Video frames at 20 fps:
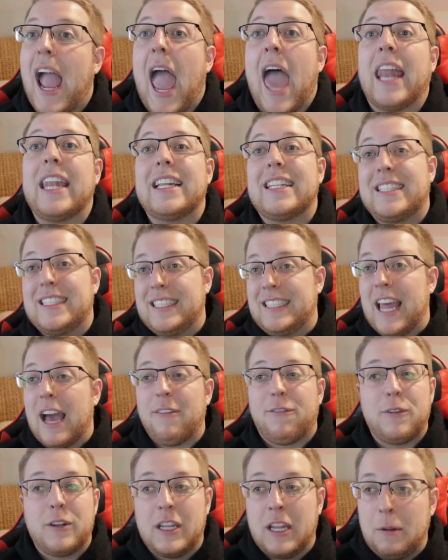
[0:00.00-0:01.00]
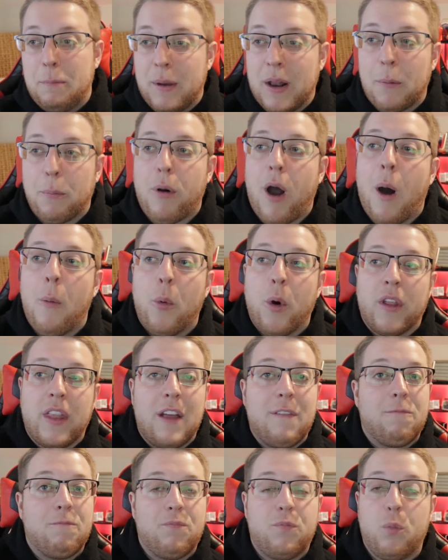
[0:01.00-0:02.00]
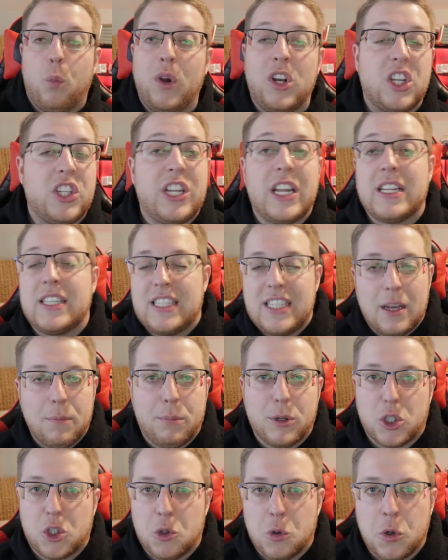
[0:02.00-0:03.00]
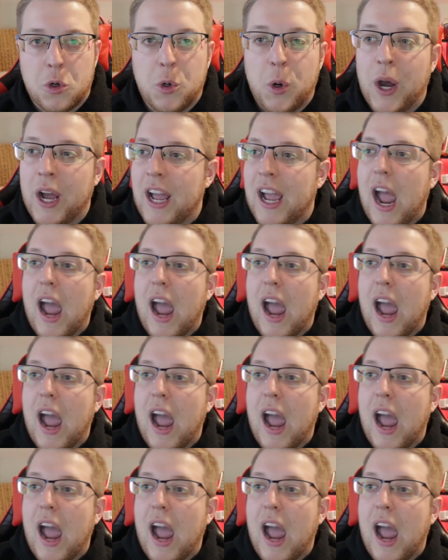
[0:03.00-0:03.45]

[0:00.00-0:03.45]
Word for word: And it's definitely been a problem where we just didn't see him push through,